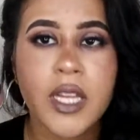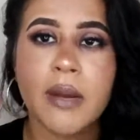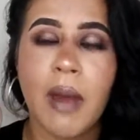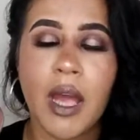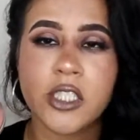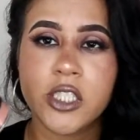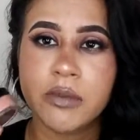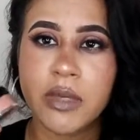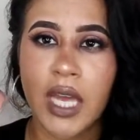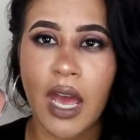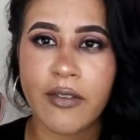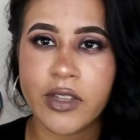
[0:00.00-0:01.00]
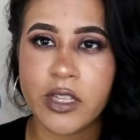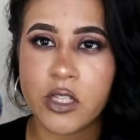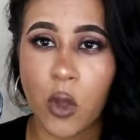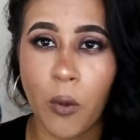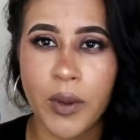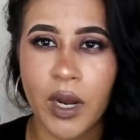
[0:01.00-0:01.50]
can imagine me having
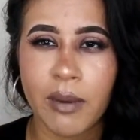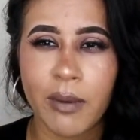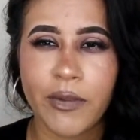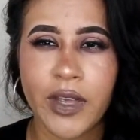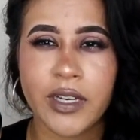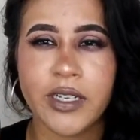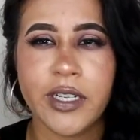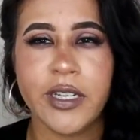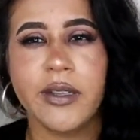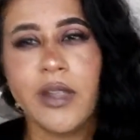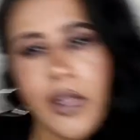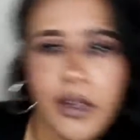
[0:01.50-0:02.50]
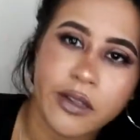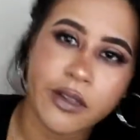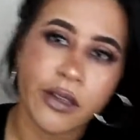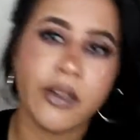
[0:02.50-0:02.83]
this open on my vanity and like